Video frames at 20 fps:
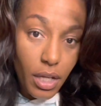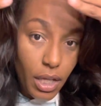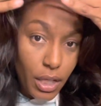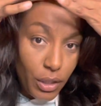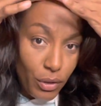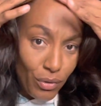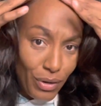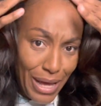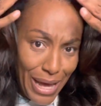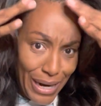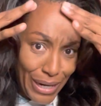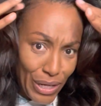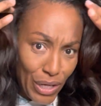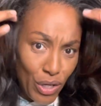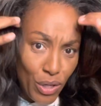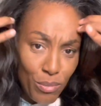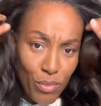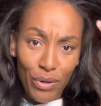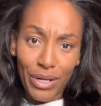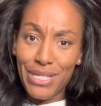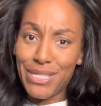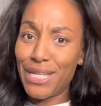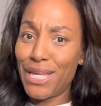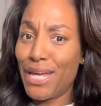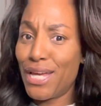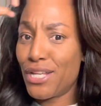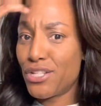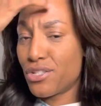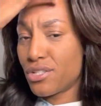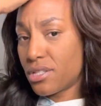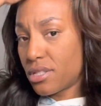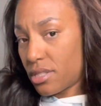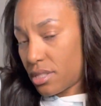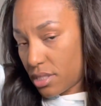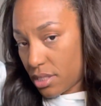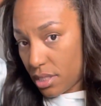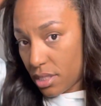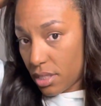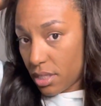A little hot comb on these edges.